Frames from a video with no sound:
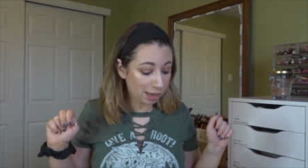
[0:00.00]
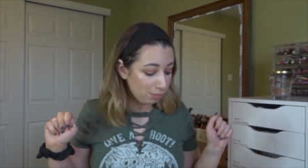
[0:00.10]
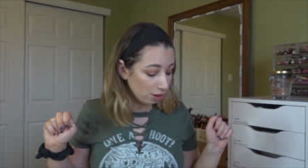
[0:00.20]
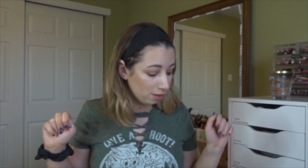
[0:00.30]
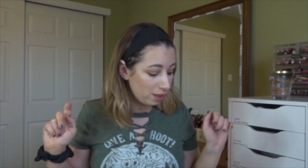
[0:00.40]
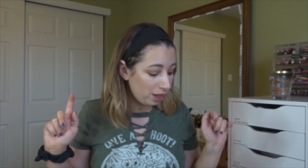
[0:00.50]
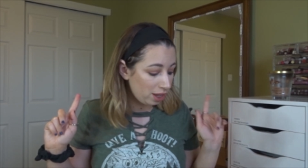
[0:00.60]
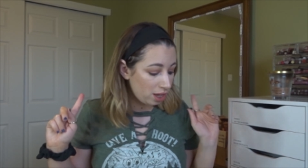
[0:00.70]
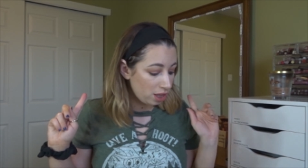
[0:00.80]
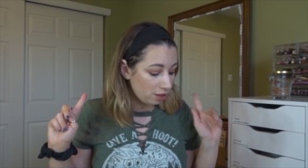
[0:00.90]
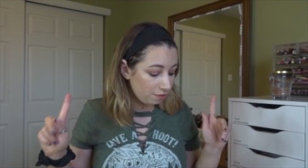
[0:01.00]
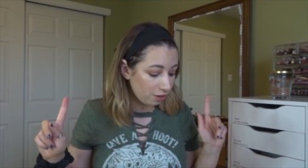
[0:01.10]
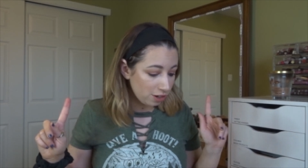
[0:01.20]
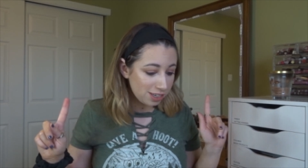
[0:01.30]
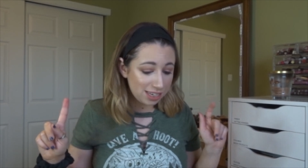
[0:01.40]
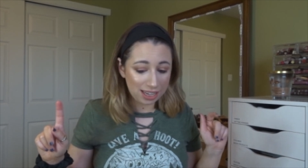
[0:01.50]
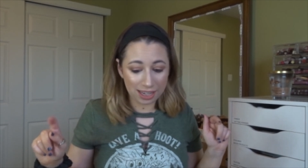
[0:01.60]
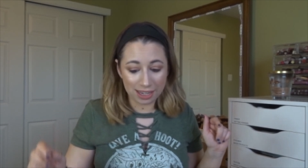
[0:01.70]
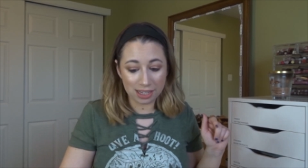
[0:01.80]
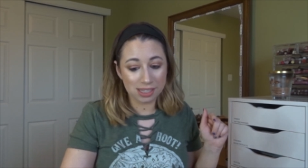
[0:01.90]
April. The first
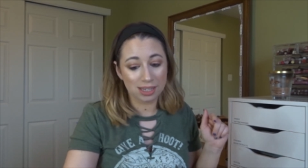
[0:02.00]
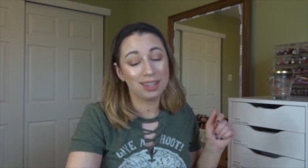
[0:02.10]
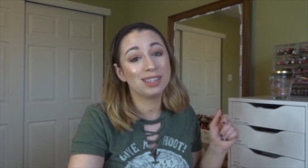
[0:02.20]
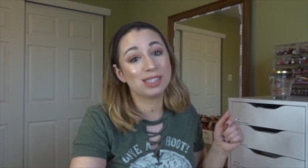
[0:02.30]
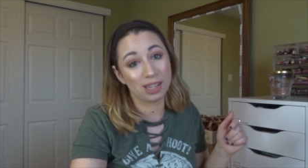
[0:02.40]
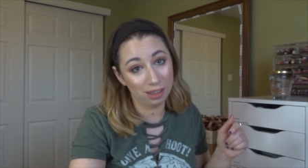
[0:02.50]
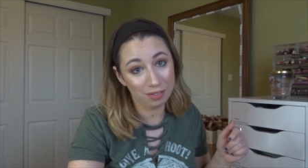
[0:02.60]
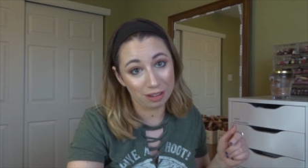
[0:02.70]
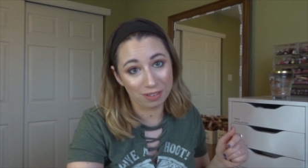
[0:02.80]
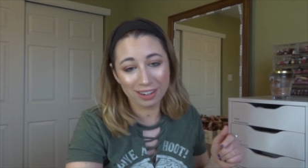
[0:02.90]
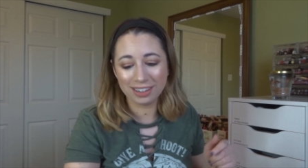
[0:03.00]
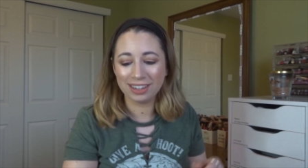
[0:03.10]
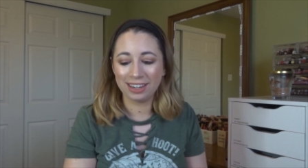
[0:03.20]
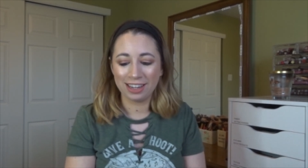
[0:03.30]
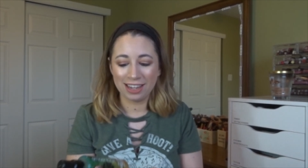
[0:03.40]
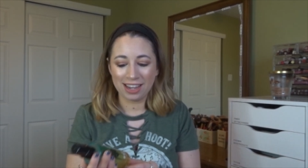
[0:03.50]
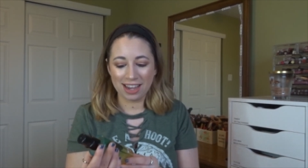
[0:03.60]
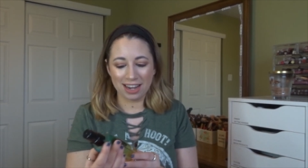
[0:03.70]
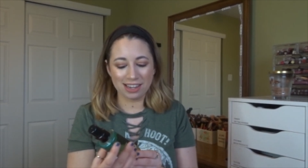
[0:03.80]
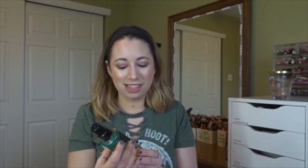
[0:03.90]
is still a favorite.
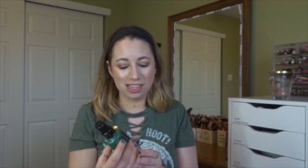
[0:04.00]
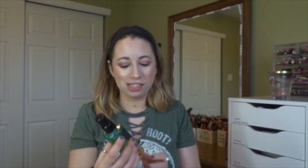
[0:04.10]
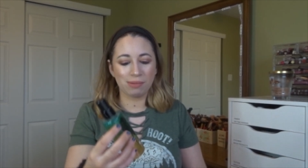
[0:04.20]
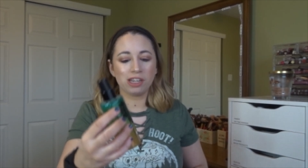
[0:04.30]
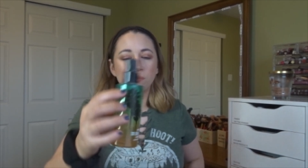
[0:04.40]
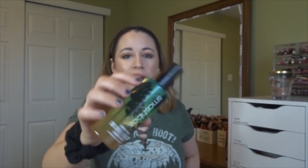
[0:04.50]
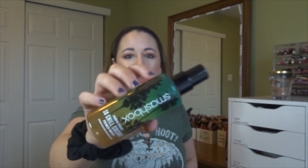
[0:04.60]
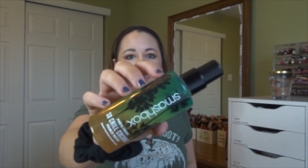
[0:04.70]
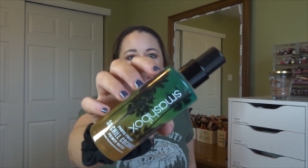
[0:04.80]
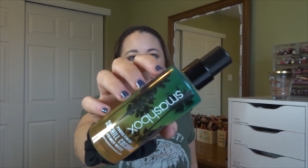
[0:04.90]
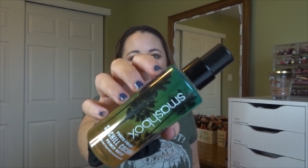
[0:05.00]
It is the Smashbox So